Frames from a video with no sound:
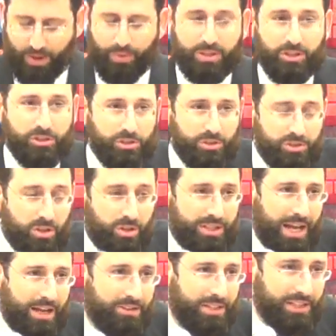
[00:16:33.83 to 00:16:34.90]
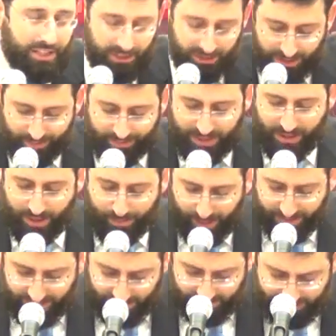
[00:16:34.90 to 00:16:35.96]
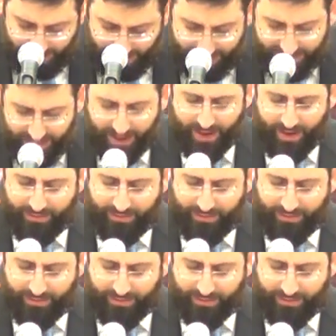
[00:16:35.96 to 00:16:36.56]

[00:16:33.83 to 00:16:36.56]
when the Jews go down to Egypt, the Pasuk says,